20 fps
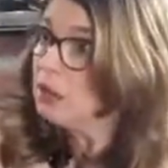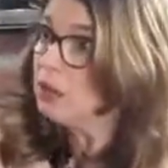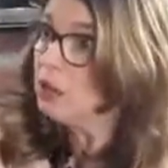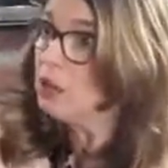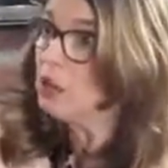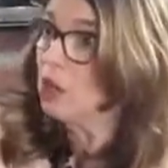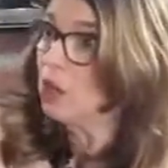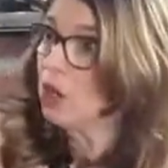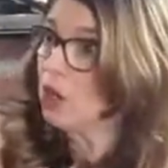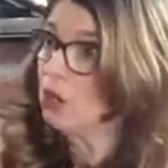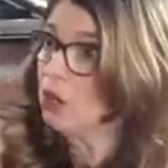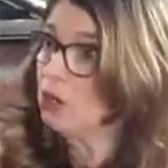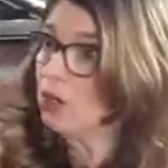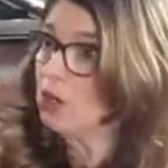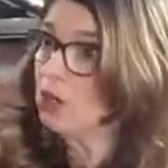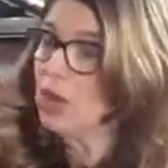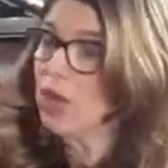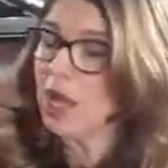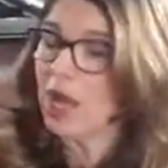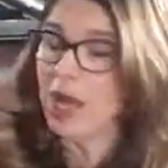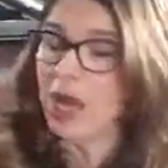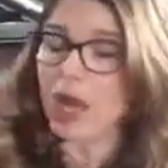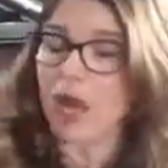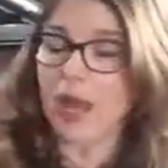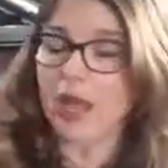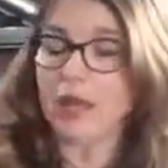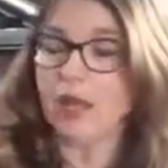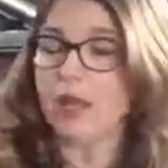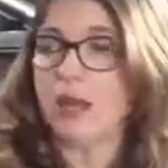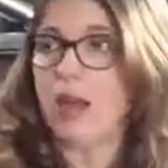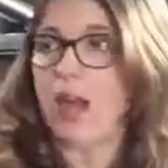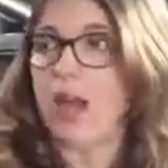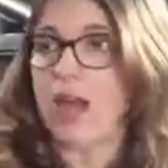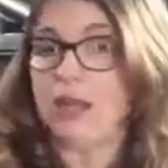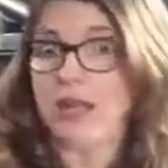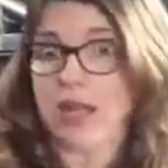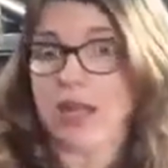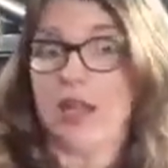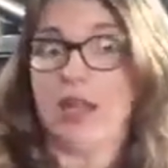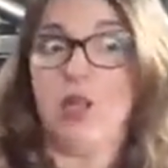You know,
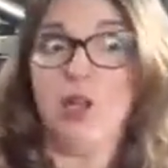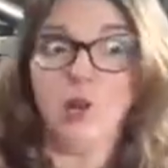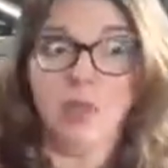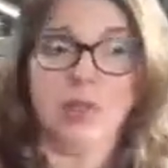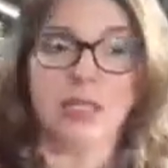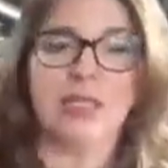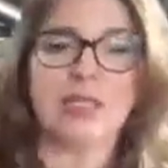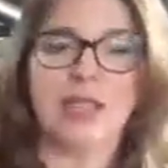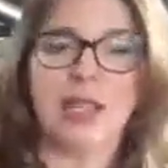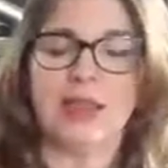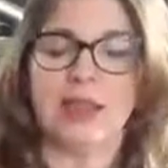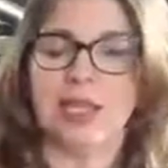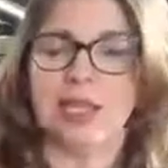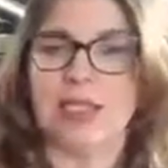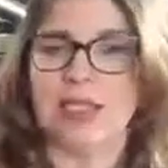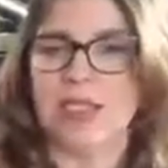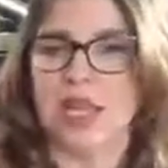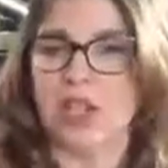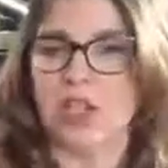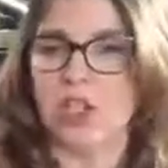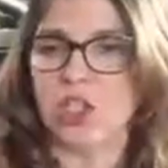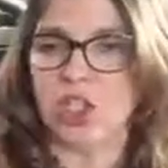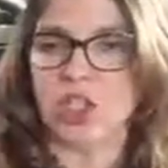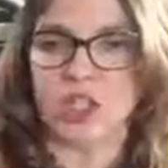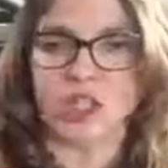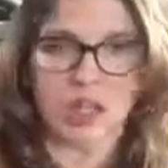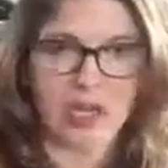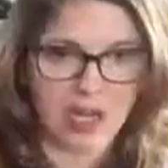and then you can set the intention